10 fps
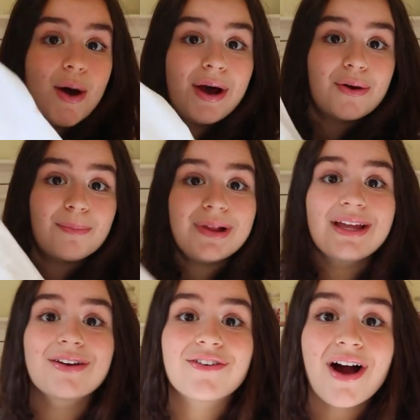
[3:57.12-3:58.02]
No, I don't play
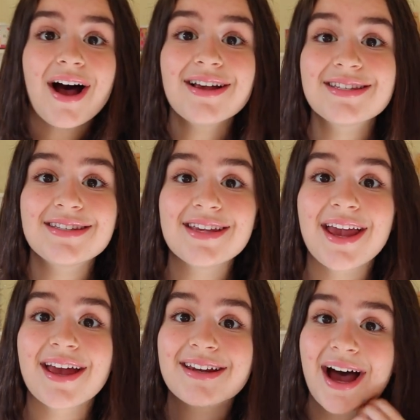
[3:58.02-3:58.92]
lacrosse
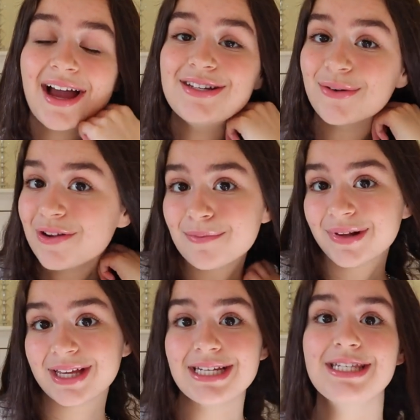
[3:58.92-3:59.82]
and I don't even
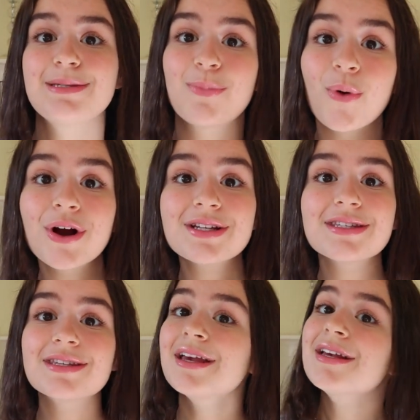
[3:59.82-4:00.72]
play any
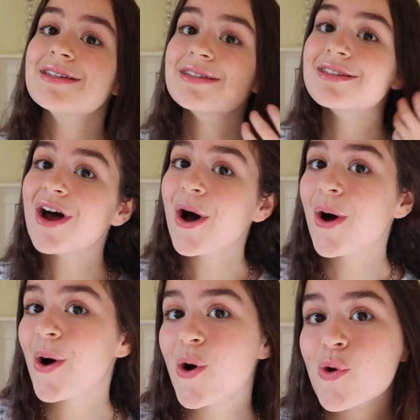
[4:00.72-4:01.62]
sports.
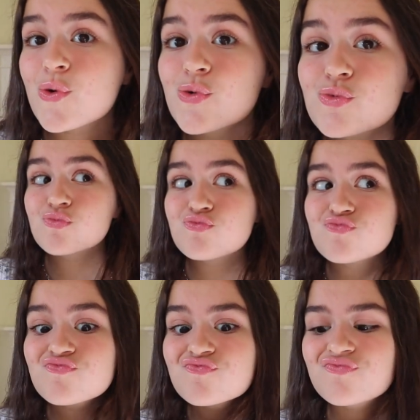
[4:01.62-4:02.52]
So
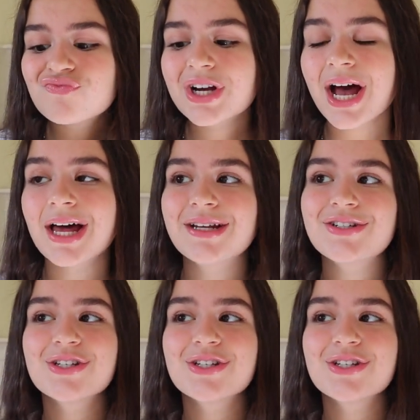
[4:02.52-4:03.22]
kind of